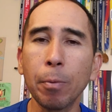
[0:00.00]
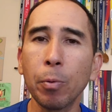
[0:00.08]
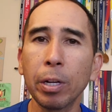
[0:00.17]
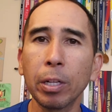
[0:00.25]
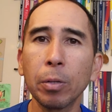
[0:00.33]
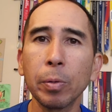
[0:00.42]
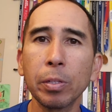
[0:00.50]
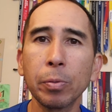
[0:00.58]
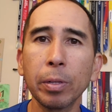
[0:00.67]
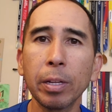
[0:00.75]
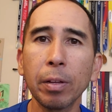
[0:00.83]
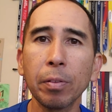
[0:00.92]
I want to go
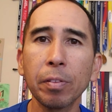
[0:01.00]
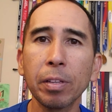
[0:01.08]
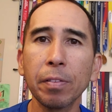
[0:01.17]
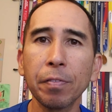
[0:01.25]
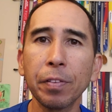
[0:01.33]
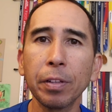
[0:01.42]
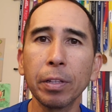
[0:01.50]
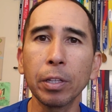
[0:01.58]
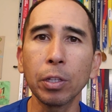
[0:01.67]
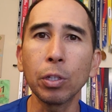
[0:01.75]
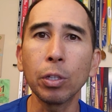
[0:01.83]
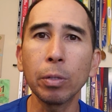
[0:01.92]
into it healthy and
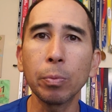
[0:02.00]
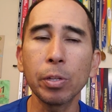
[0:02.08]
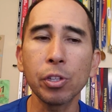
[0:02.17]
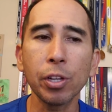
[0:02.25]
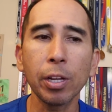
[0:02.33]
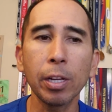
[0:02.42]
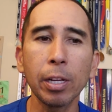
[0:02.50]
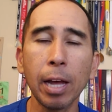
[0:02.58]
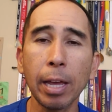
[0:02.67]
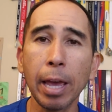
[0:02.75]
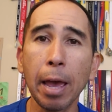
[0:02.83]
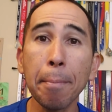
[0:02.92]
feeling good, which uh,
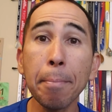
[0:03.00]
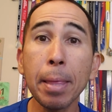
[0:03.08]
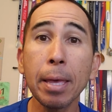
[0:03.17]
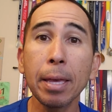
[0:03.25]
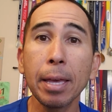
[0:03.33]
I am